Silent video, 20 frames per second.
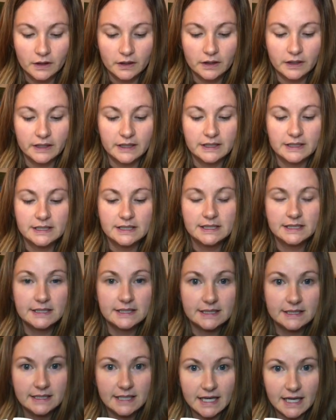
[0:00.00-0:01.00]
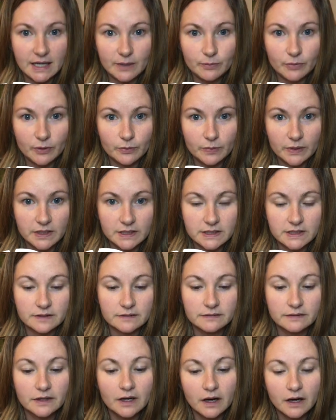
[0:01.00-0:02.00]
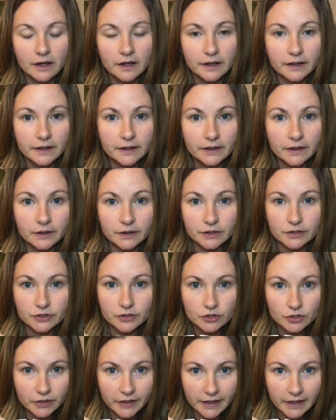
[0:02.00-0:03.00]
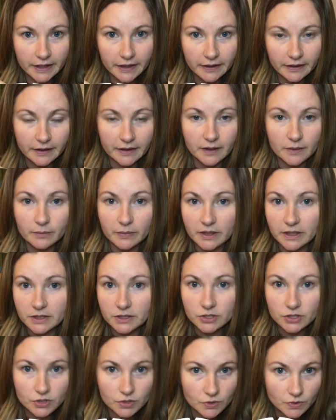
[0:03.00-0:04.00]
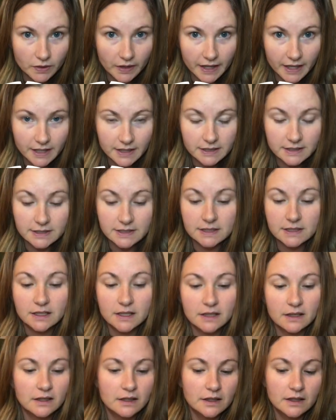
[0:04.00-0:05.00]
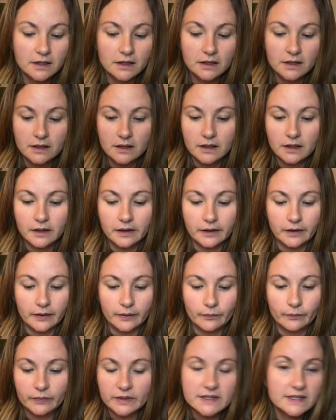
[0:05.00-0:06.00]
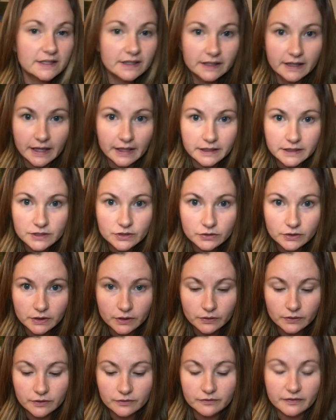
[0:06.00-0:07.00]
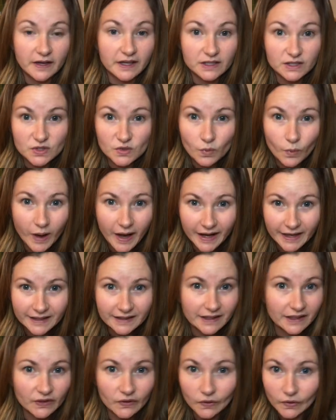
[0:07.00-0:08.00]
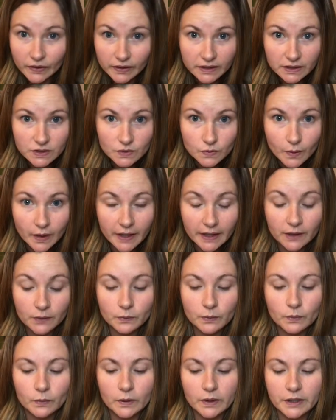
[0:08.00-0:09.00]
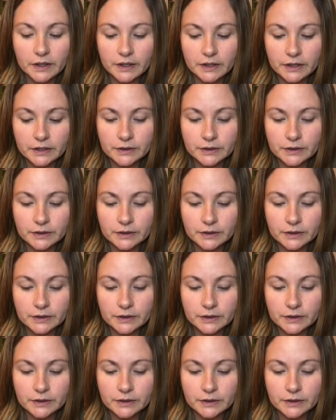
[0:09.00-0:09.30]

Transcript: Gonna tape a piece of yarn or string, it can be a shoelace, basically any string you can find, twine, like cooking twine would work.